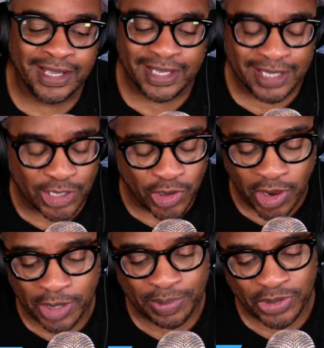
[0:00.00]
get
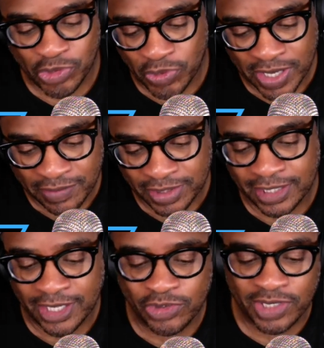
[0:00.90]
caught up in doing
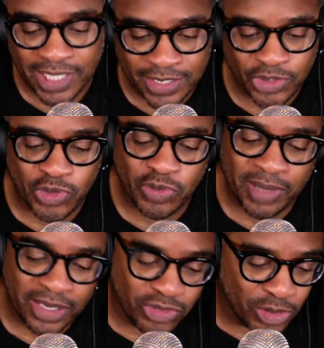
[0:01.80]
everything that you need to do,
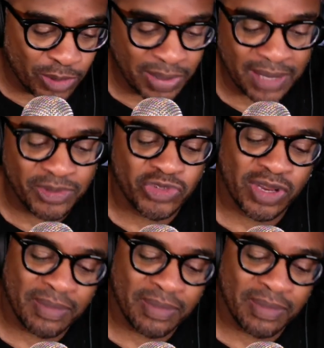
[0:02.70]
making sure the baby's straight,